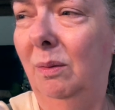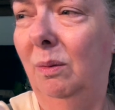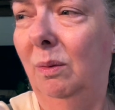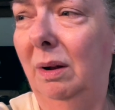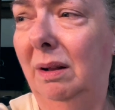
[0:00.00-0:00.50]

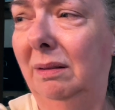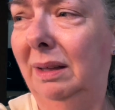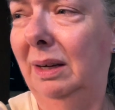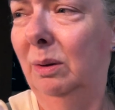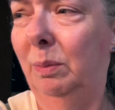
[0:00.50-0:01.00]
Well,
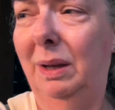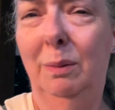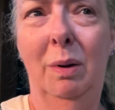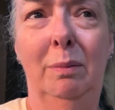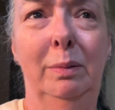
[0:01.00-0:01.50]
later being
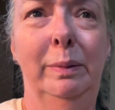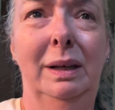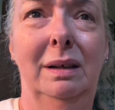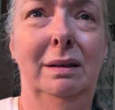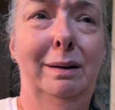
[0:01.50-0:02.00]
probably
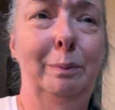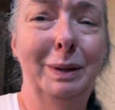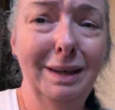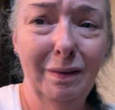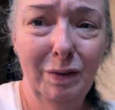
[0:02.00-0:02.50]
in a little
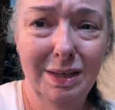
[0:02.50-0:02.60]
bit if he